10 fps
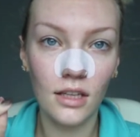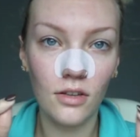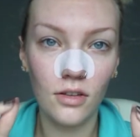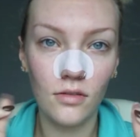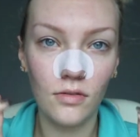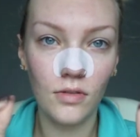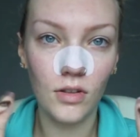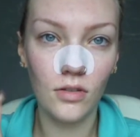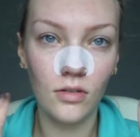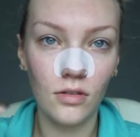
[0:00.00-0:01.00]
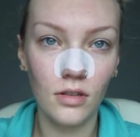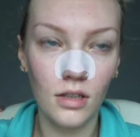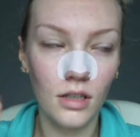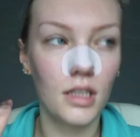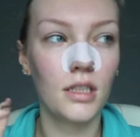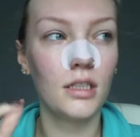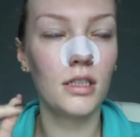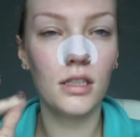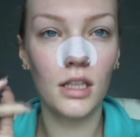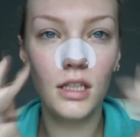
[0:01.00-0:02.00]
You can feel
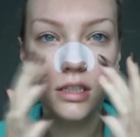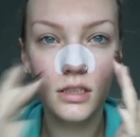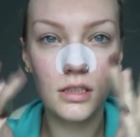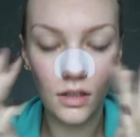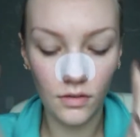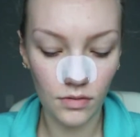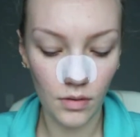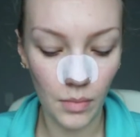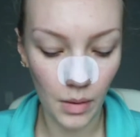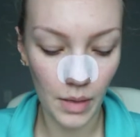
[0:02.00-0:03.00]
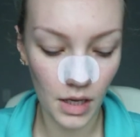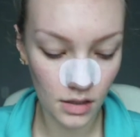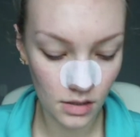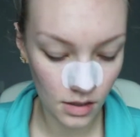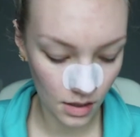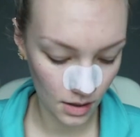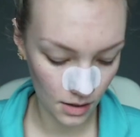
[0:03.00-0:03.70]
like stuff from the mask.